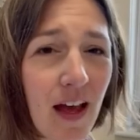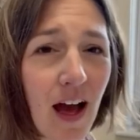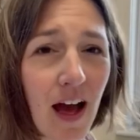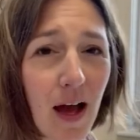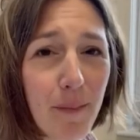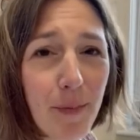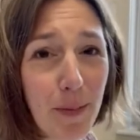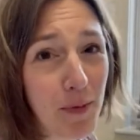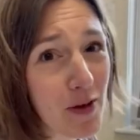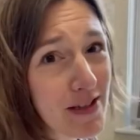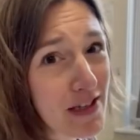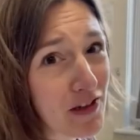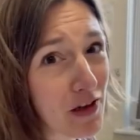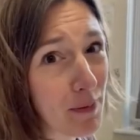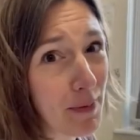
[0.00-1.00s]
I'm not
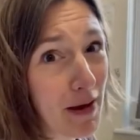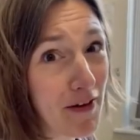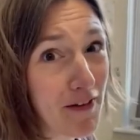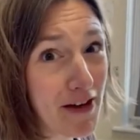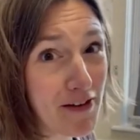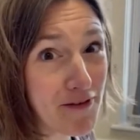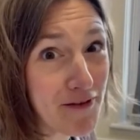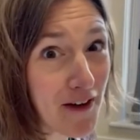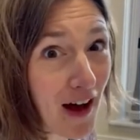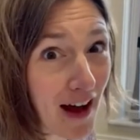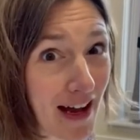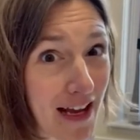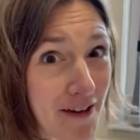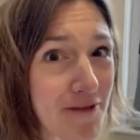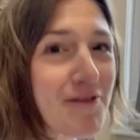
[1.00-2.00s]
teaching period
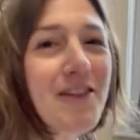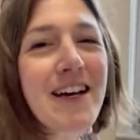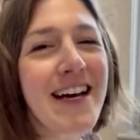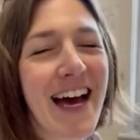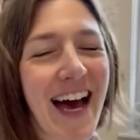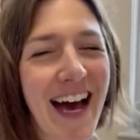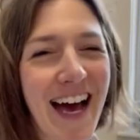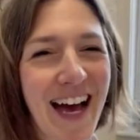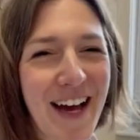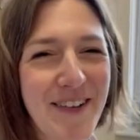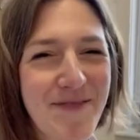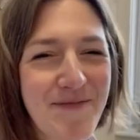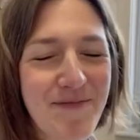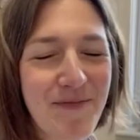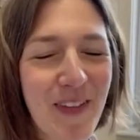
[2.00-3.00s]
5,
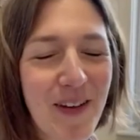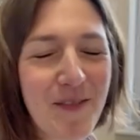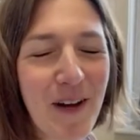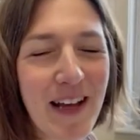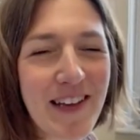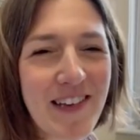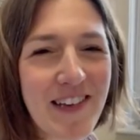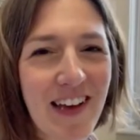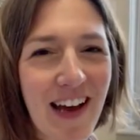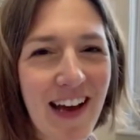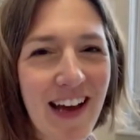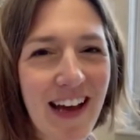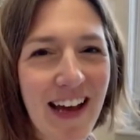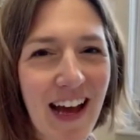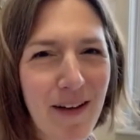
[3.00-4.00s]
which
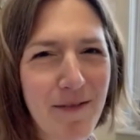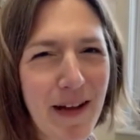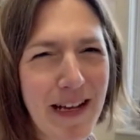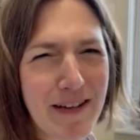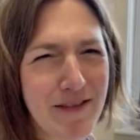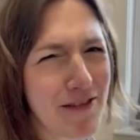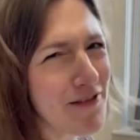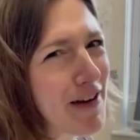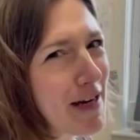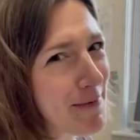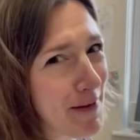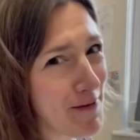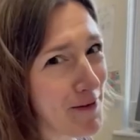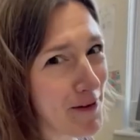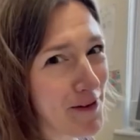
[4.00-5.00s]
I'm
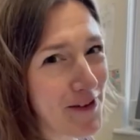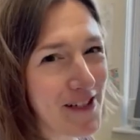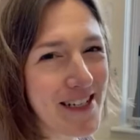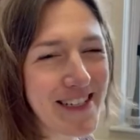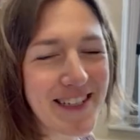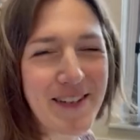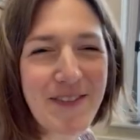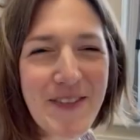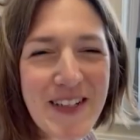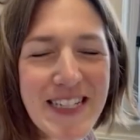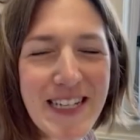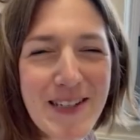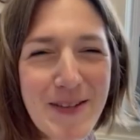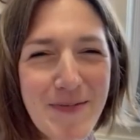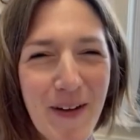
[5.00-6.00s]
incredibly fortunate to not be
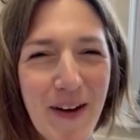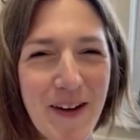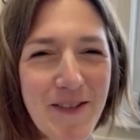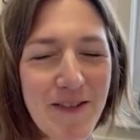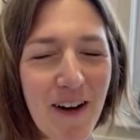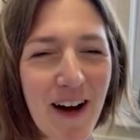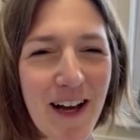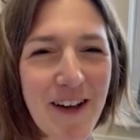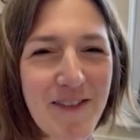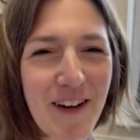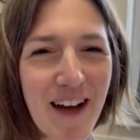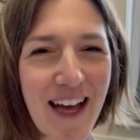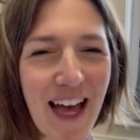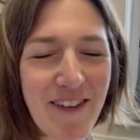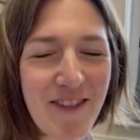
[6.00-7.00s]
teaching period 5
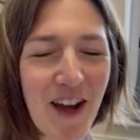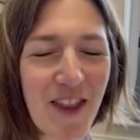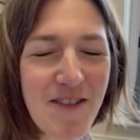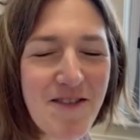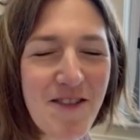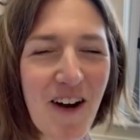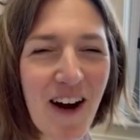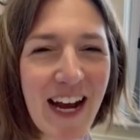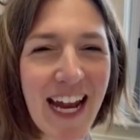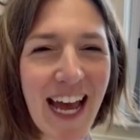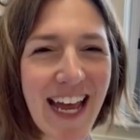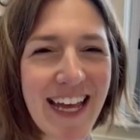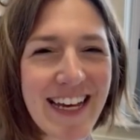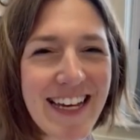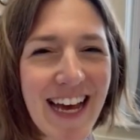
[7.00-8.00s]
every other
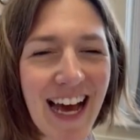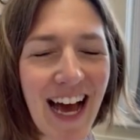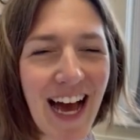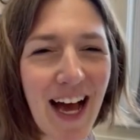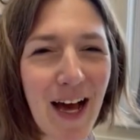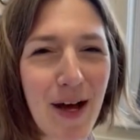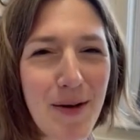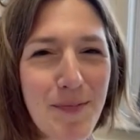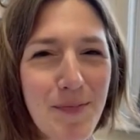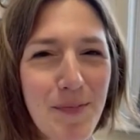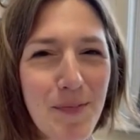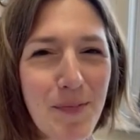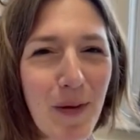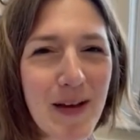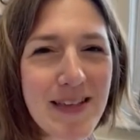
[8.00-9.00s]
Friday.
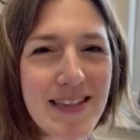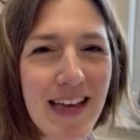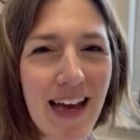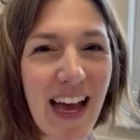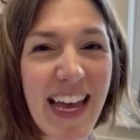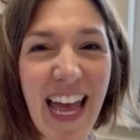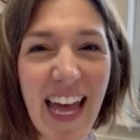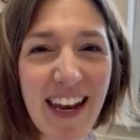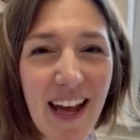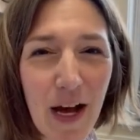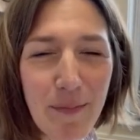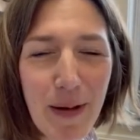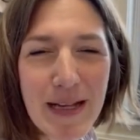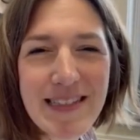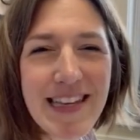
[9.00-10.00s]
Again,
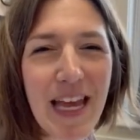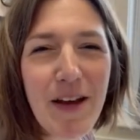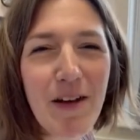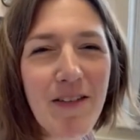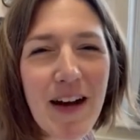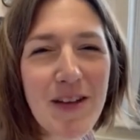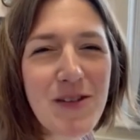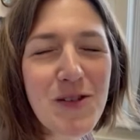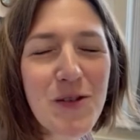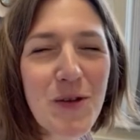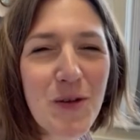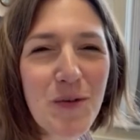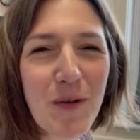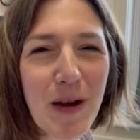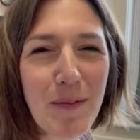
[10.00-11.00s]
I'll be able to take you around
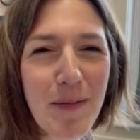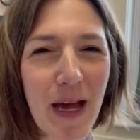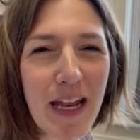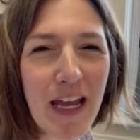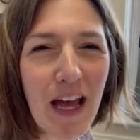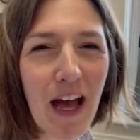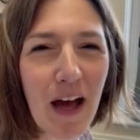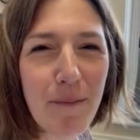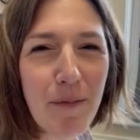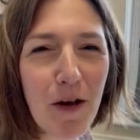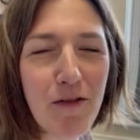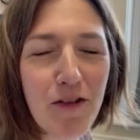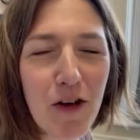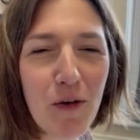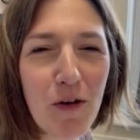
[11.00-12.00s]
school when I'm getting a
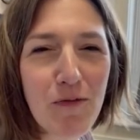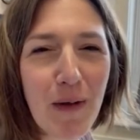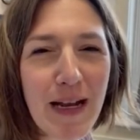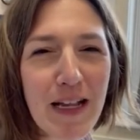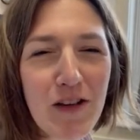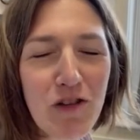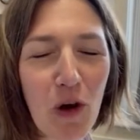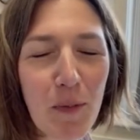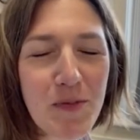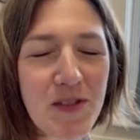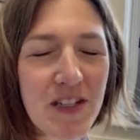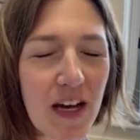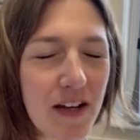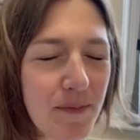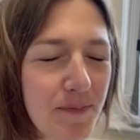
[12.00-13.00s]
few of my little jobs
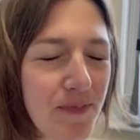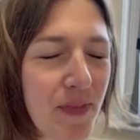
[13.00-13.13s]
done.